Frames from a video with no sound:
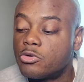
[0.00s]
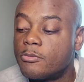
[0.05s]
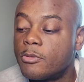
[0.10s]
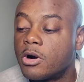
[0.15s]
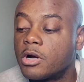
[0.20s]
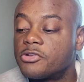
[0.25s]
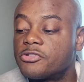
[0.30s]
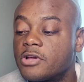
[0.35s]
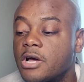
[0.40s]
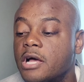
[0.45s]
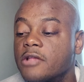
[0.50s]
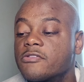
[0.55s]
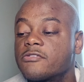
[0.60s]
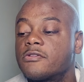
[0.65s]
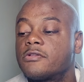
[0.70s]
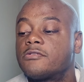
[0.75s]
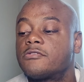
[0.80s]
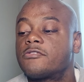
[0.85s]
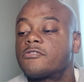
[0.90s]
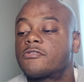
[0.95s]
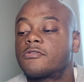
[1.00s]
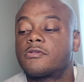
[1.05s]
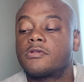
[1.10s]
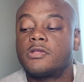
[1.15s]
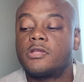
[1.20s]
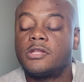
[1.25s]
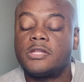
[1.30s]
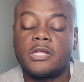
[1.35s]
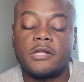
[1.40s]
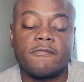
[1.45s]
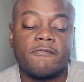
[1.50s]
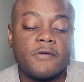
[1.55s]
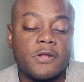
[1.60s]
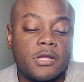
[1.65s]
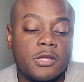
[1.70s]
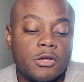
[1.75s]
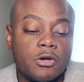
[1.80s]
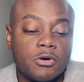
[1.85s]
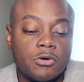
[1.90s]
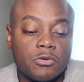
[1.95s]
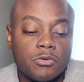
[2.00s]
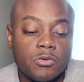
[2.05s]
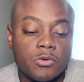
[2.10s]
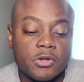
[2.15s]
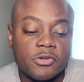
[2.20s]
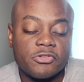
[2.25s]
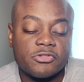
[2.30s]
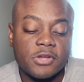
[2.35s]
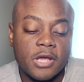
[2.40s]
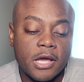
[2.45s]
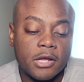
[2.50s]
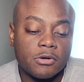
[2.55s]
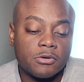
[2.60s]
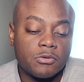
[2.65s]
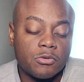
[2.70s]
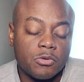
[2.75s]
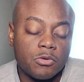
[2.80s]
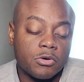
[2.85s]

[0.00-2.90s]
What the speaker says: Umar Johnson's. He did a video on his channel